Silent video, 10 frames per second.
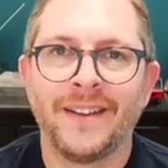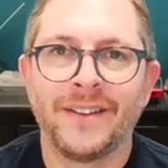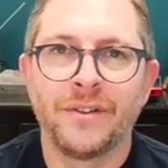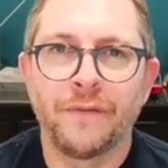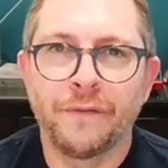
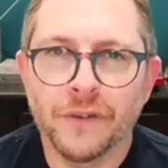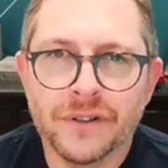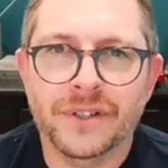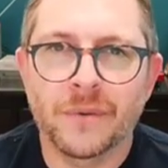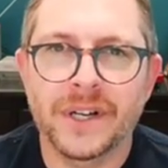So
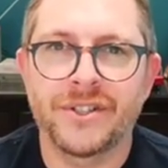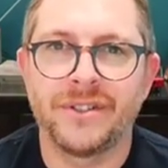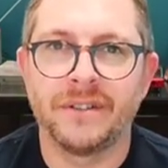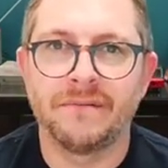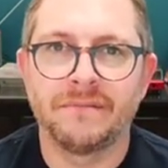first
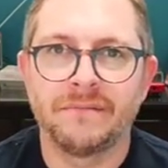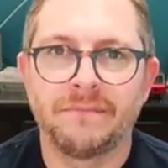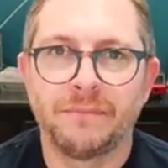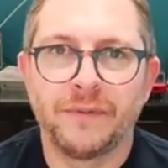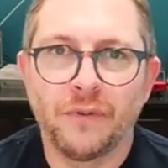question,
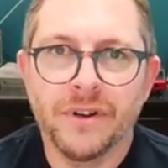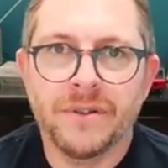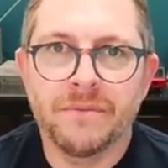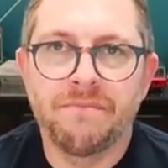before you